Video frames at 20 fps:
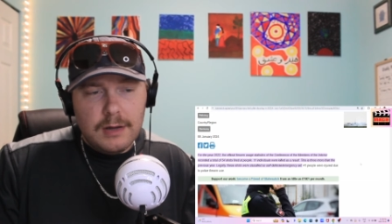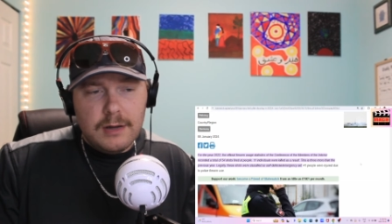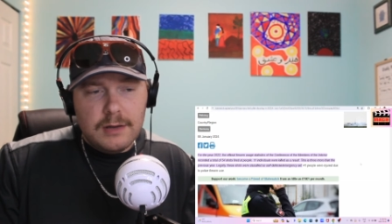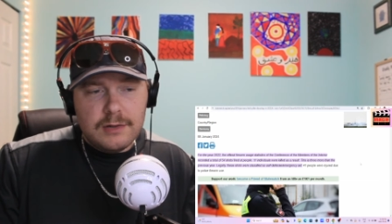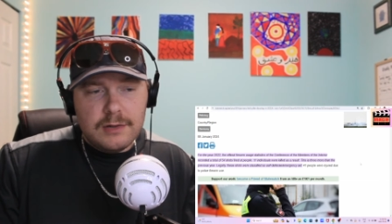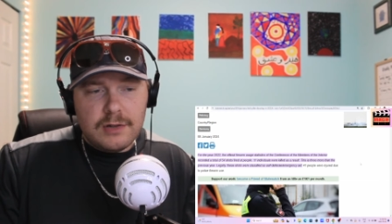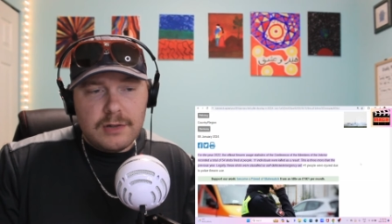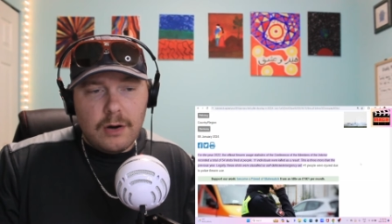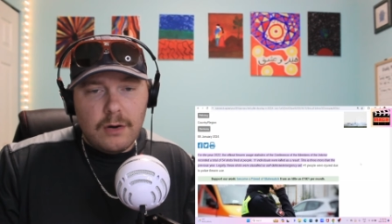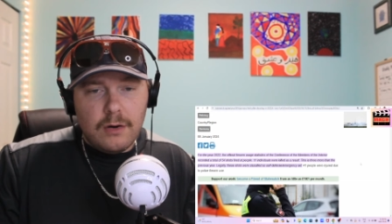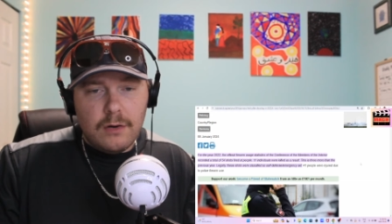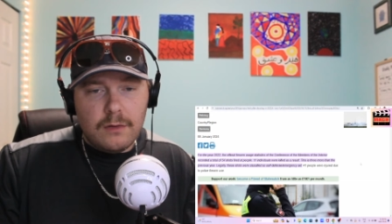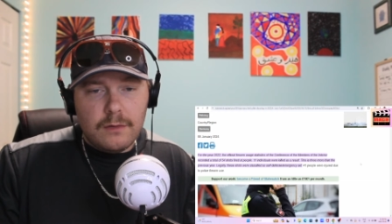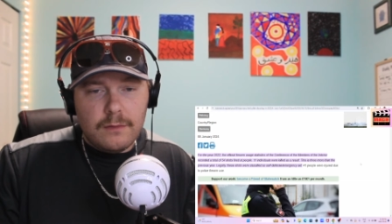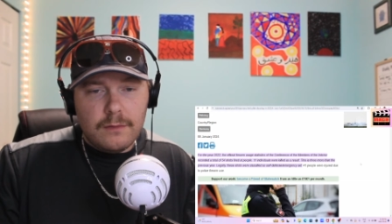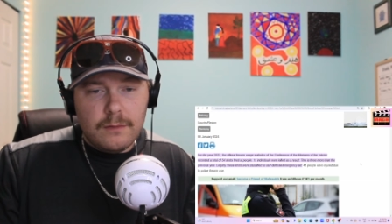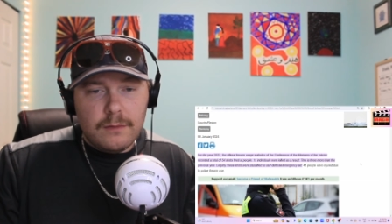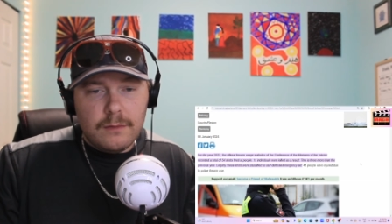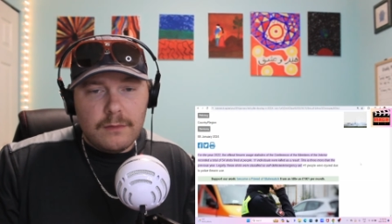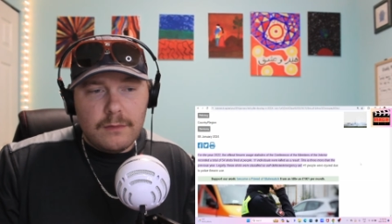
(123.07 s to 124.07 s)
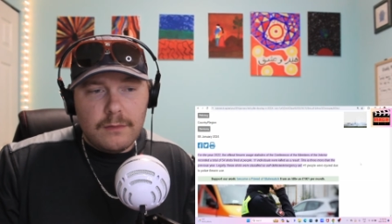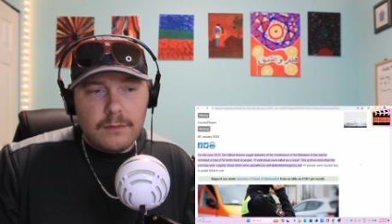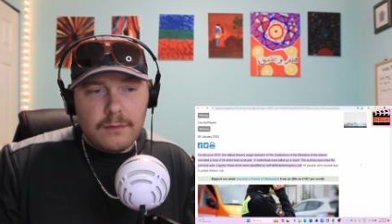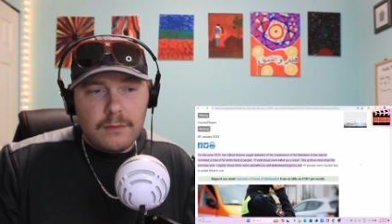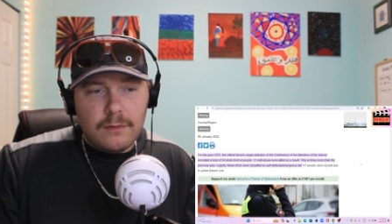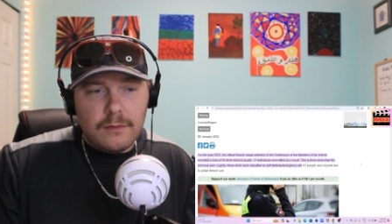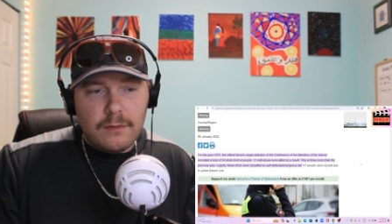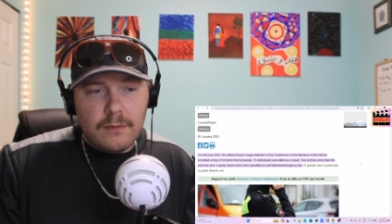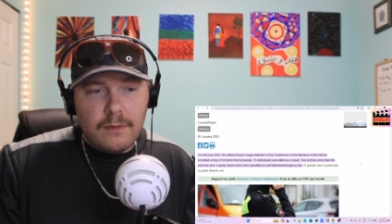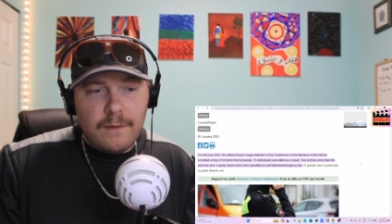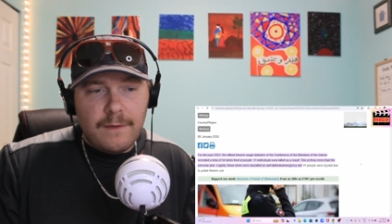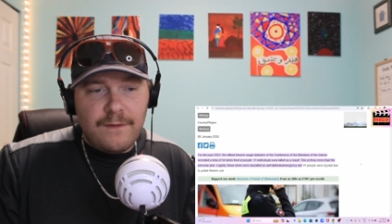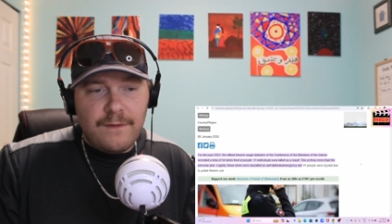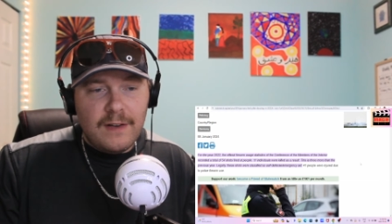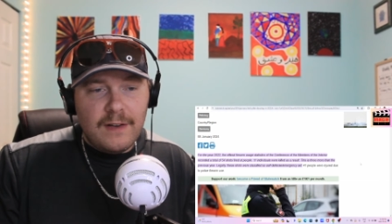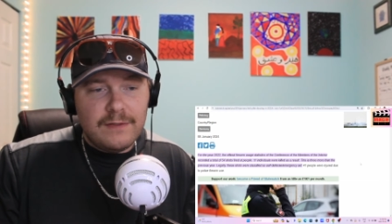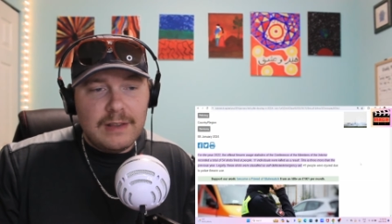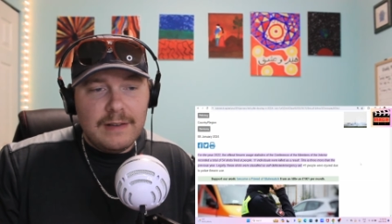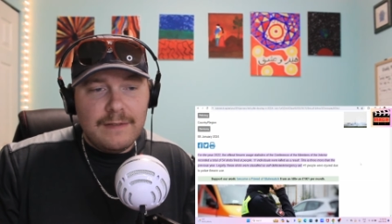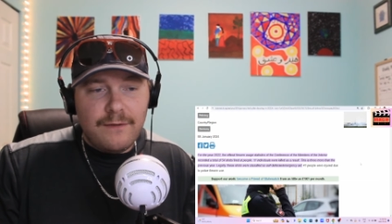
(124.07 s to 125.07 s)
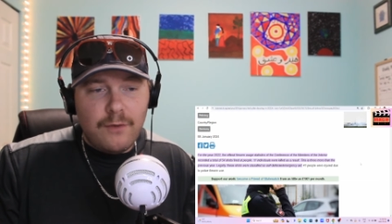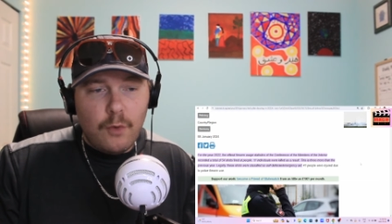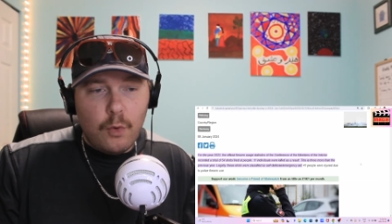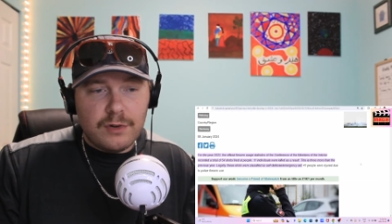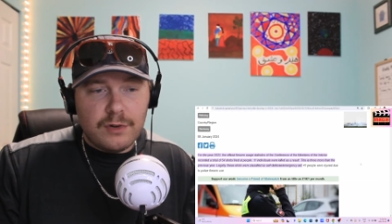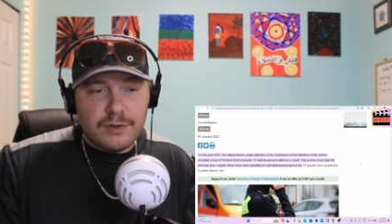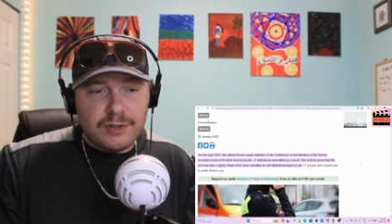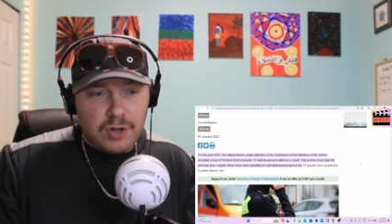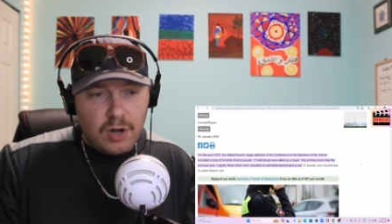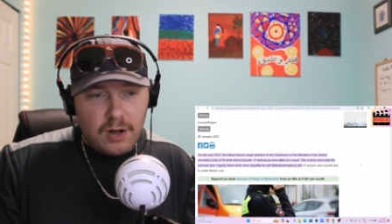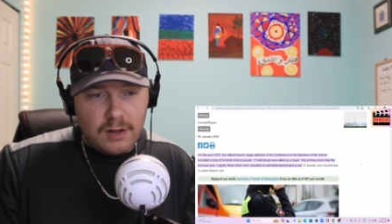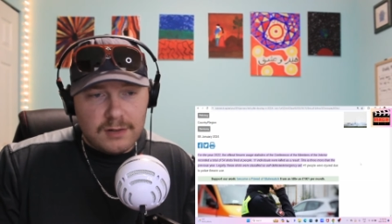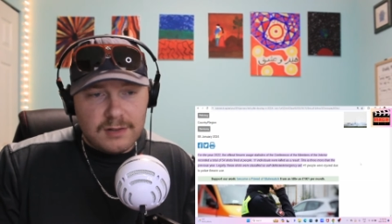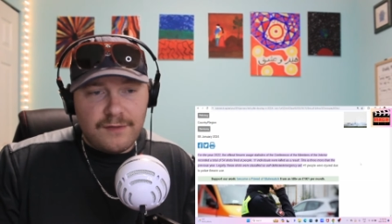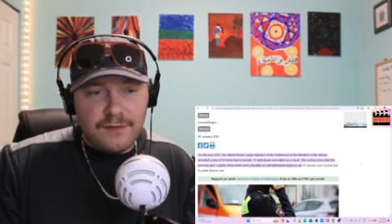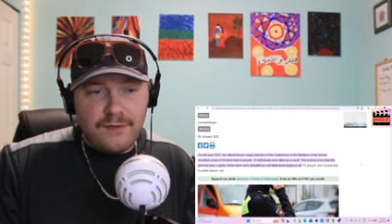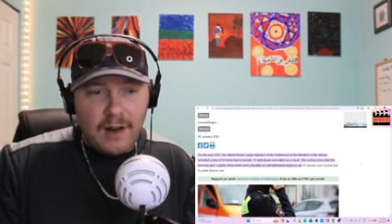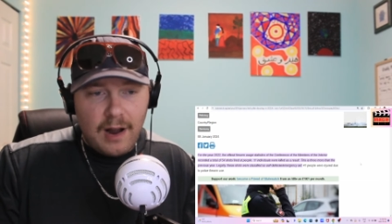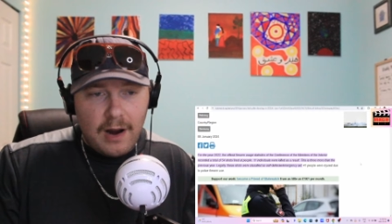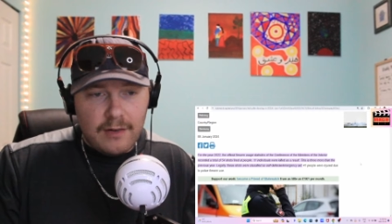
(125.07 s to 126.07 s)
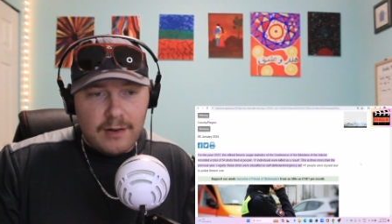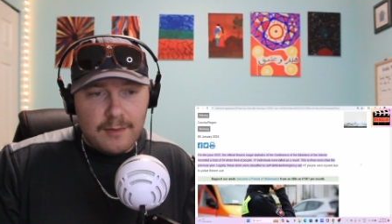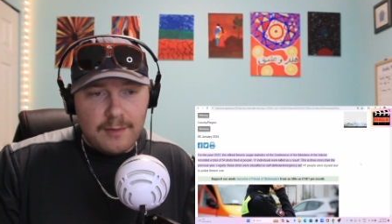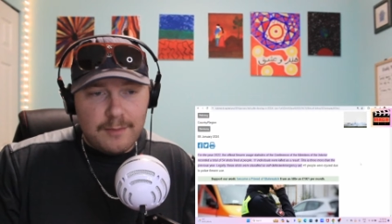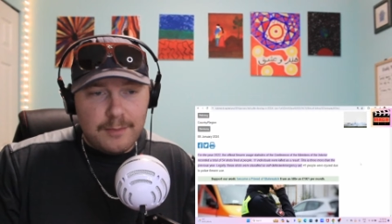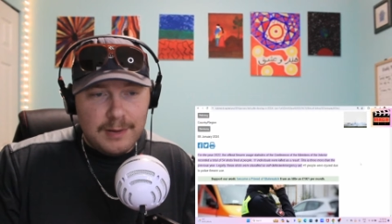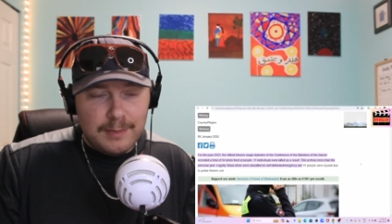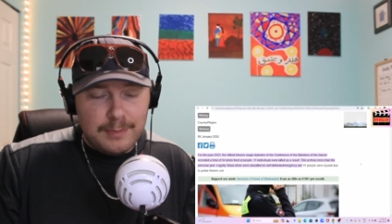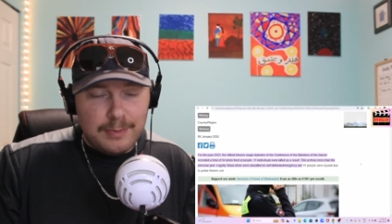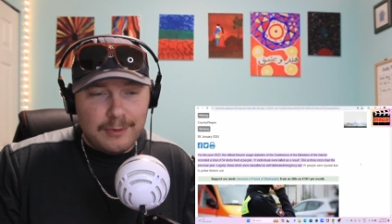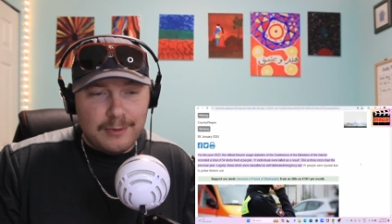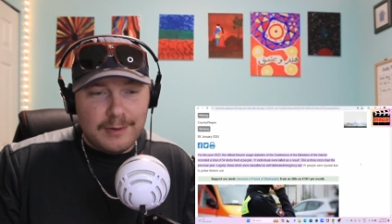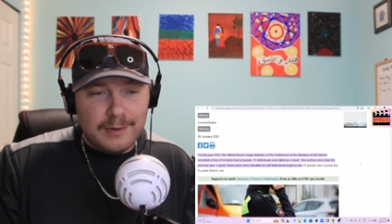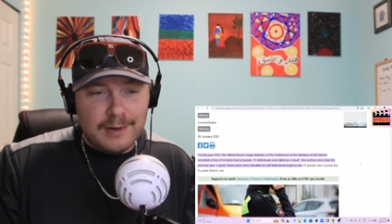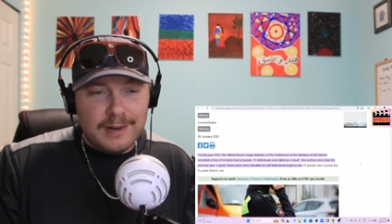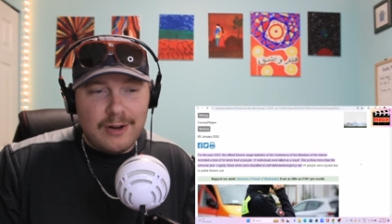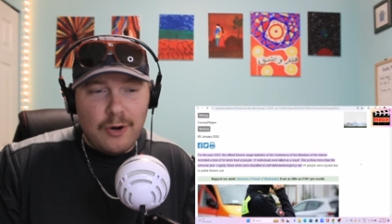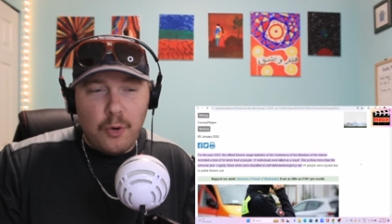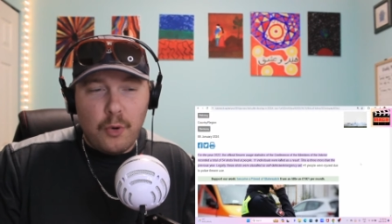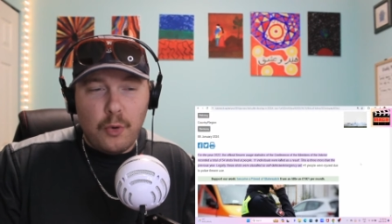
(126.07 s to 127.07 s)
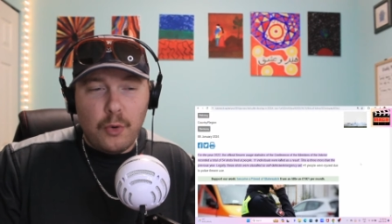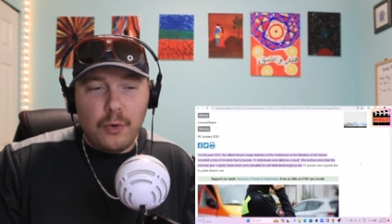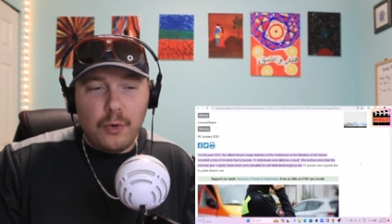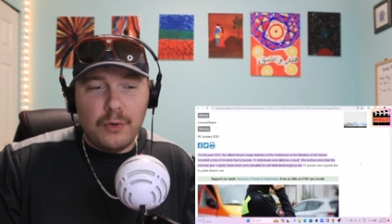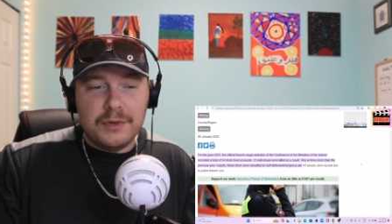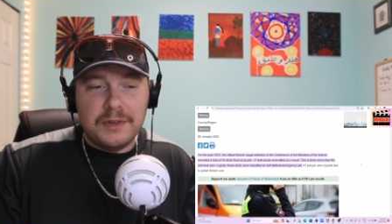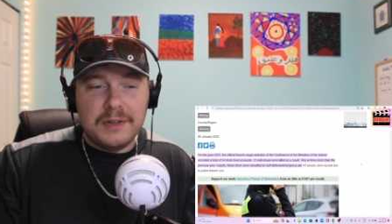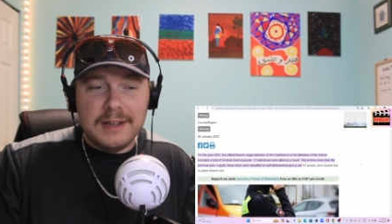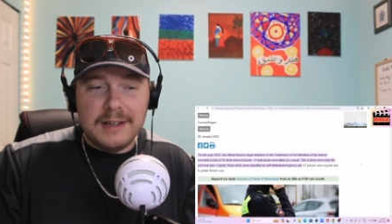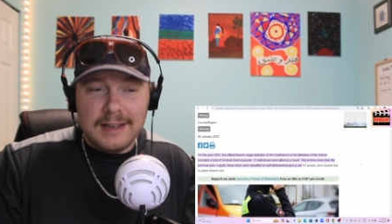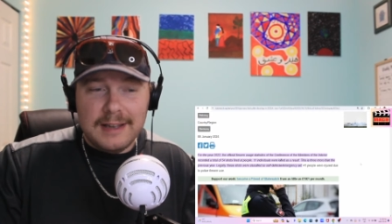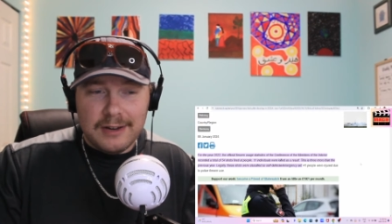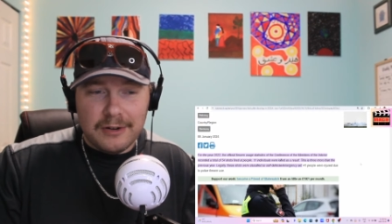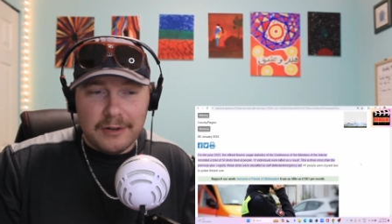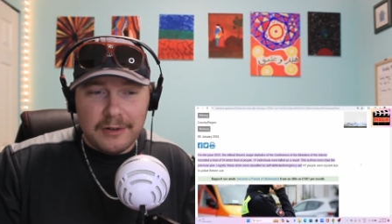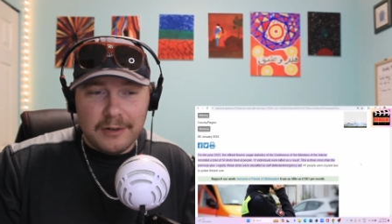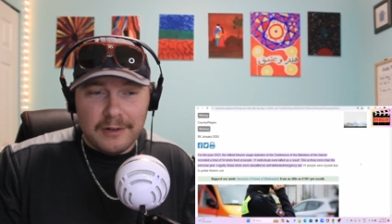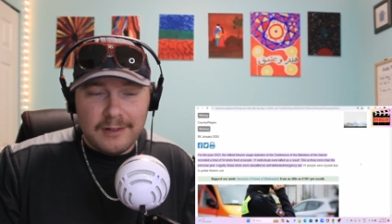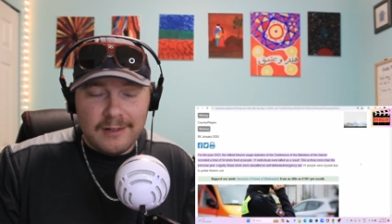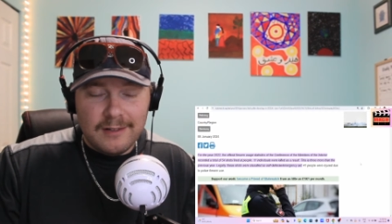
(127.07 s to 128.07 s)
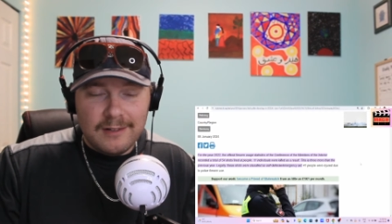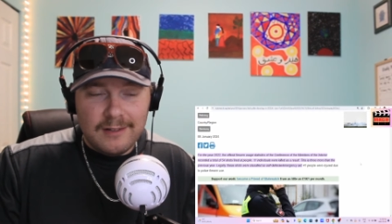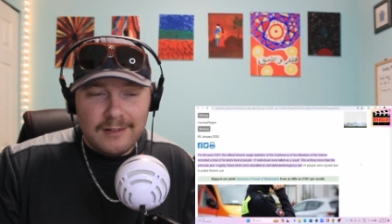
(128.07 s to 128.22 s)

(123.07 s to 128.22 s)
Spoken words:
So, 54 shots fired at people in a whole year